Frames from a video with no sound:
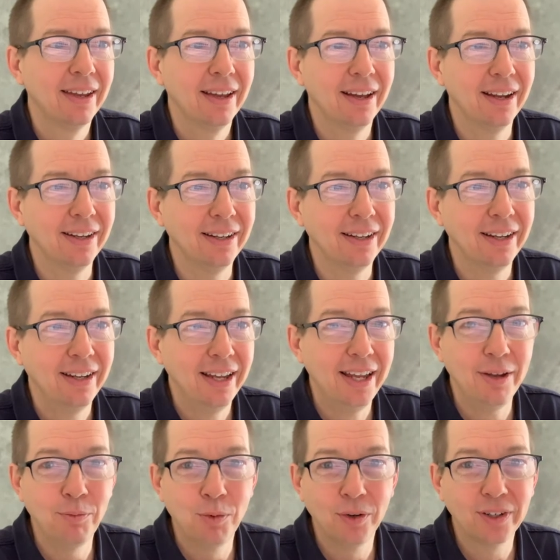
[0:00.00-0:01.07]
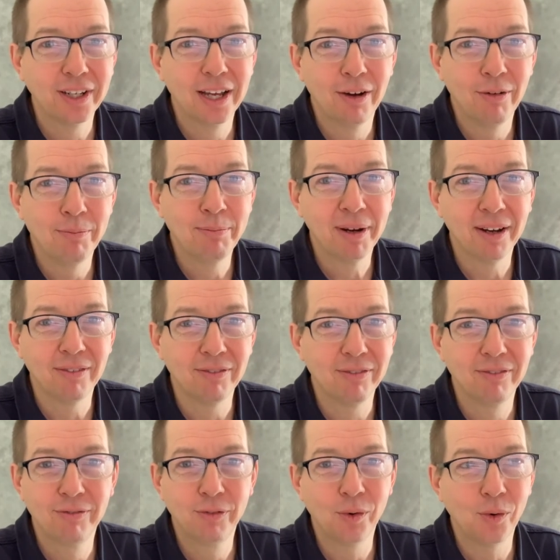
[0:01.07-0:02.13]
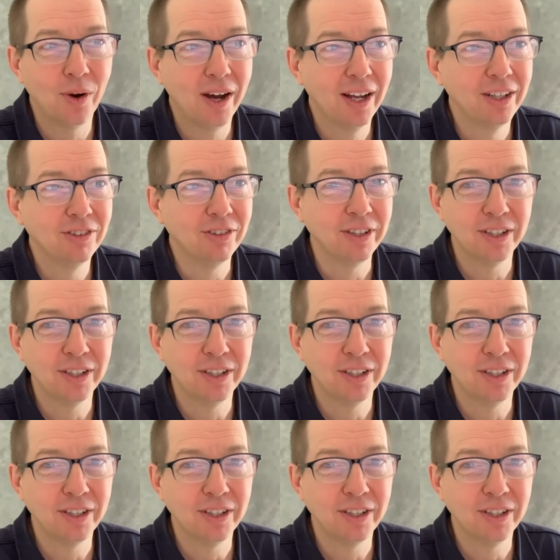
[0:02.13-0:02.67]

and it wouldn't go above 400.